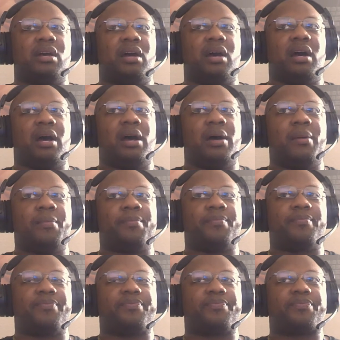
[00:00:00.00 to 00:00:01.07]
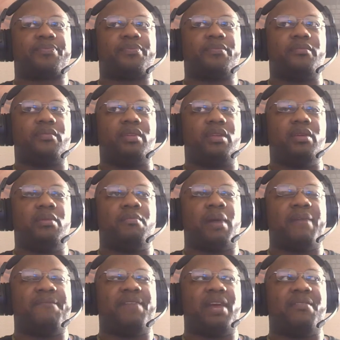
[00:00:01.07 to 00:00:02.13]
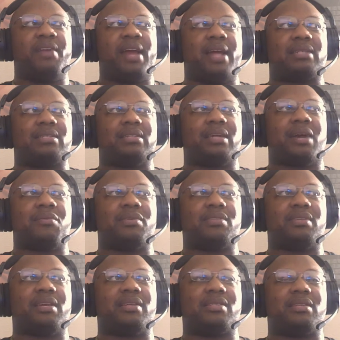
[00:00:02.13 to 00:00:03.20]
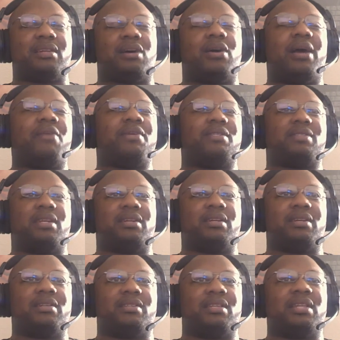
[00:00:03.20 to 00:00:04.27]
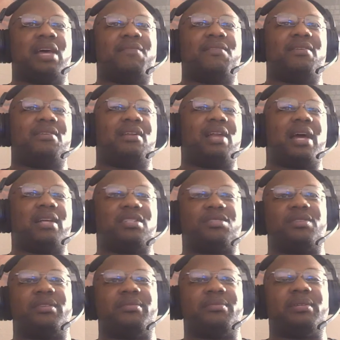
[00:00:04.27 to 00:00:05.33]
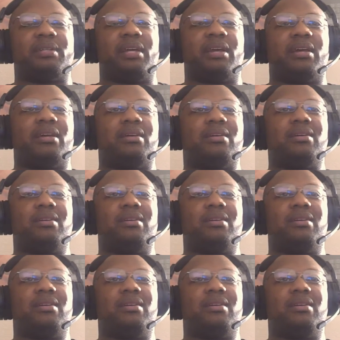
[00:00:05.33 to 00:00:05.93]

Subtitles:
My favorite actually, I would say is I already said it's 11 on the last stream, but yeah,